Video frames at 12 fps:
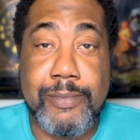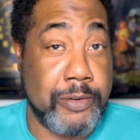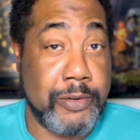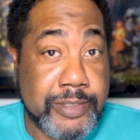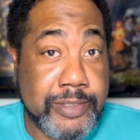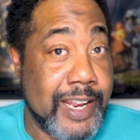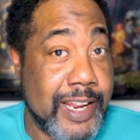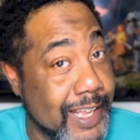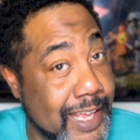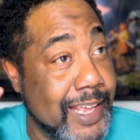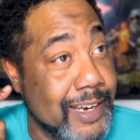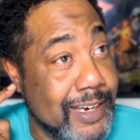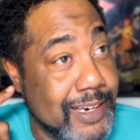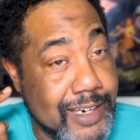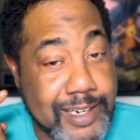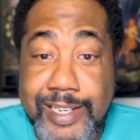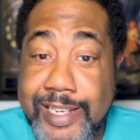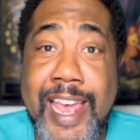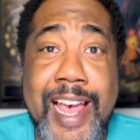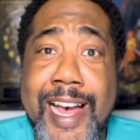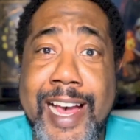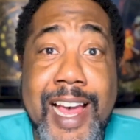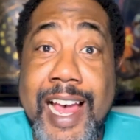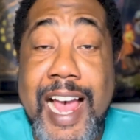Say it again? Yeah,
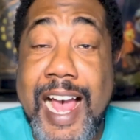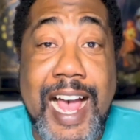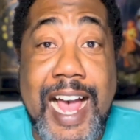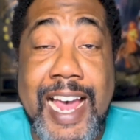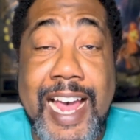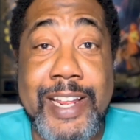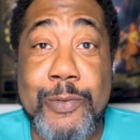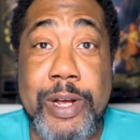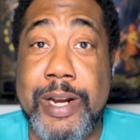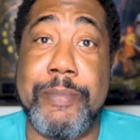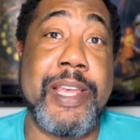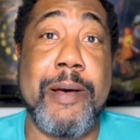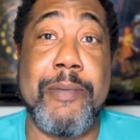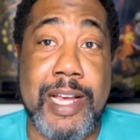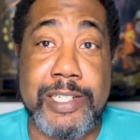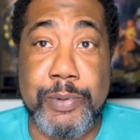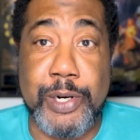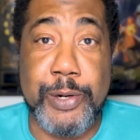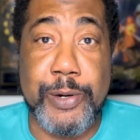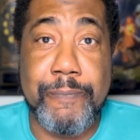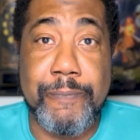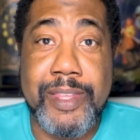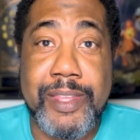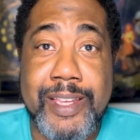I didn't want to become an entrepreneur.
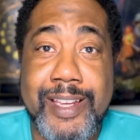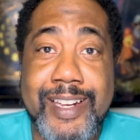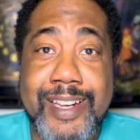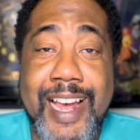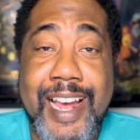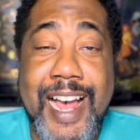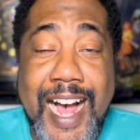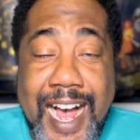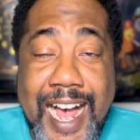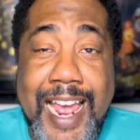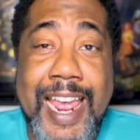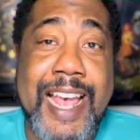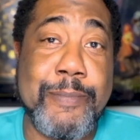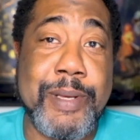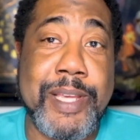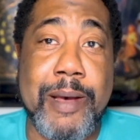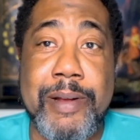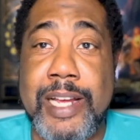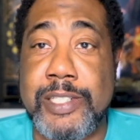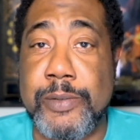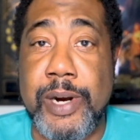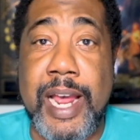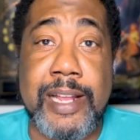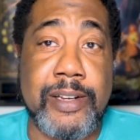I had to become an
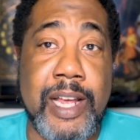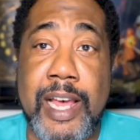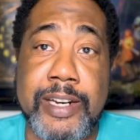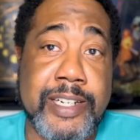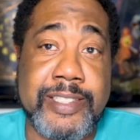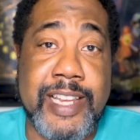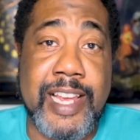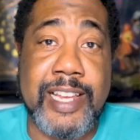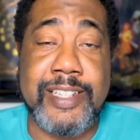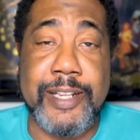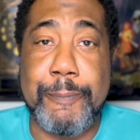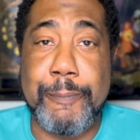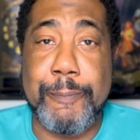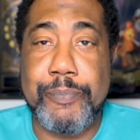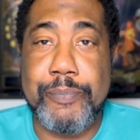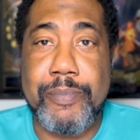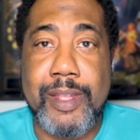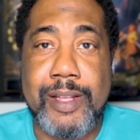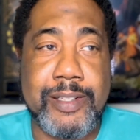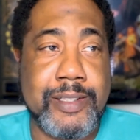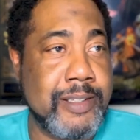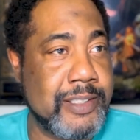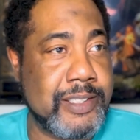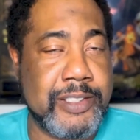entrepreneur out of necessity.
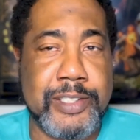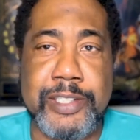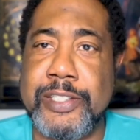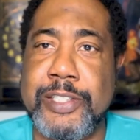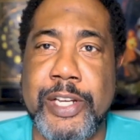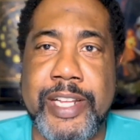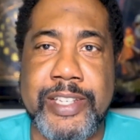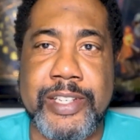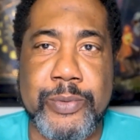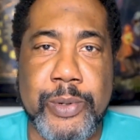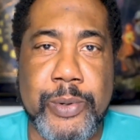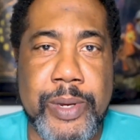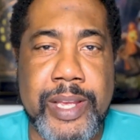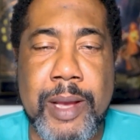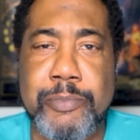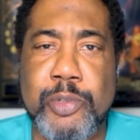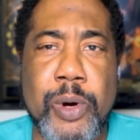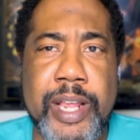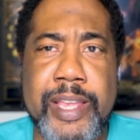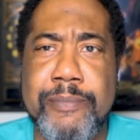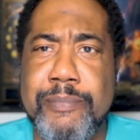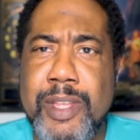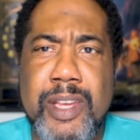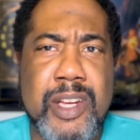Let's just look at this real quick. I'm 20,
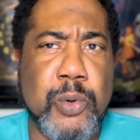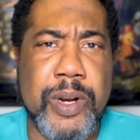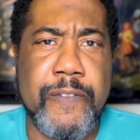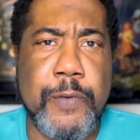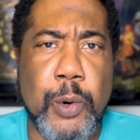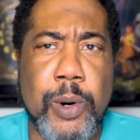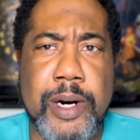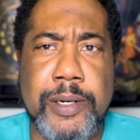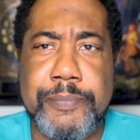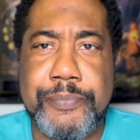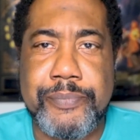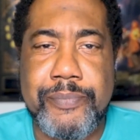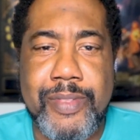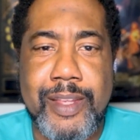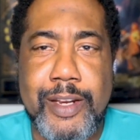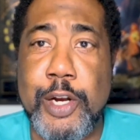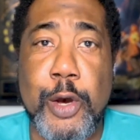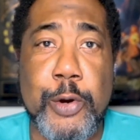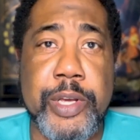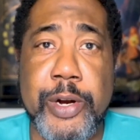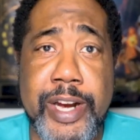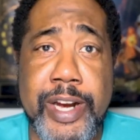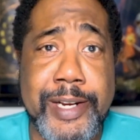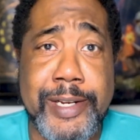24, no degree,